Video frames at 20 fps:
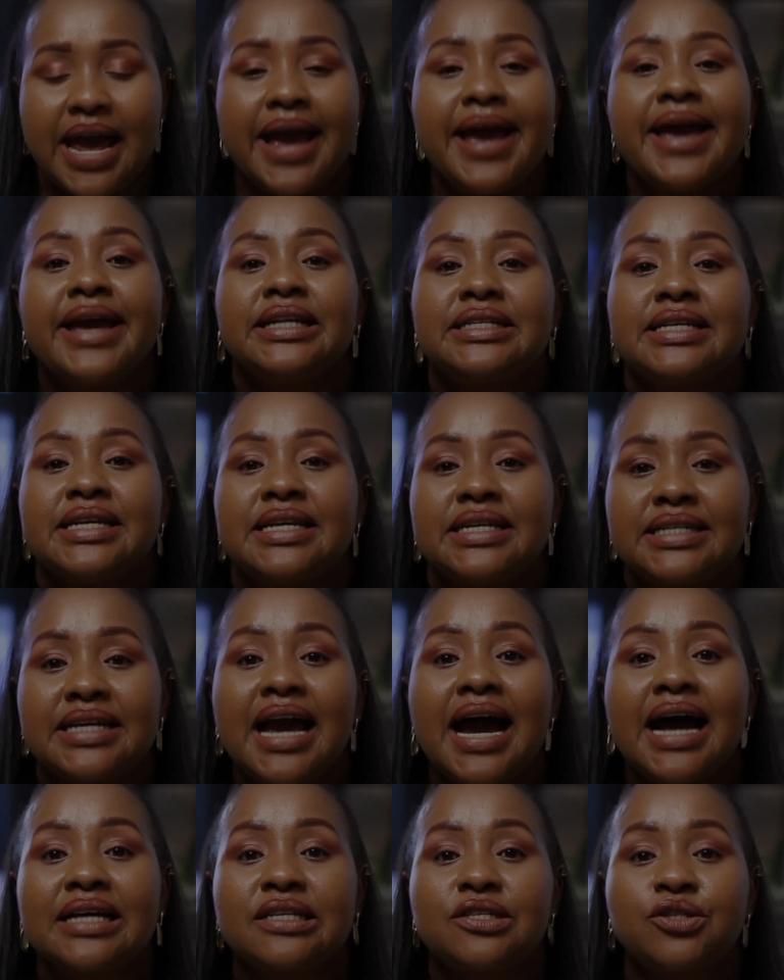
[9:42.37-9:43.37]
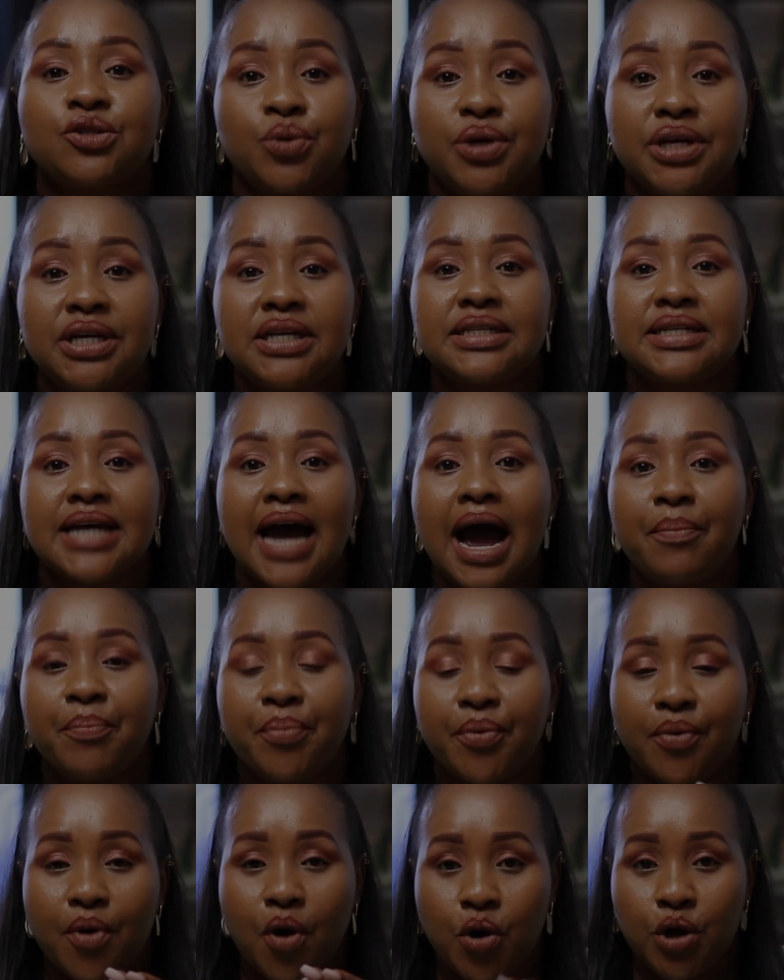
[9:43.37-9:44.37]
and it has to eat up
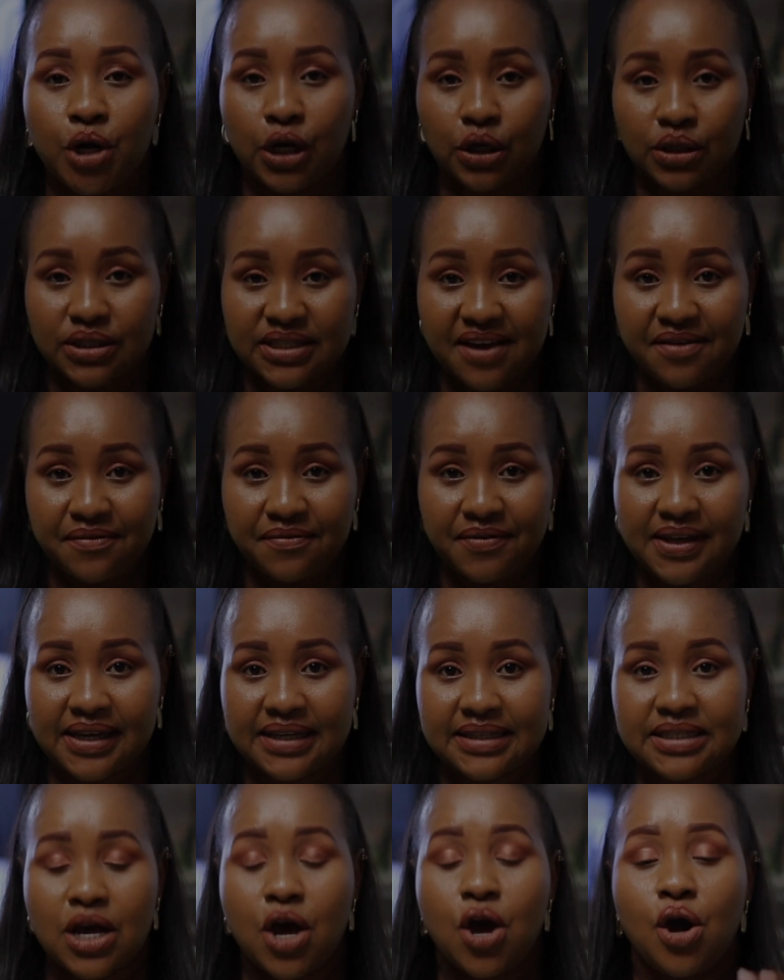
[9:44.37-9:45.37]
on your savings,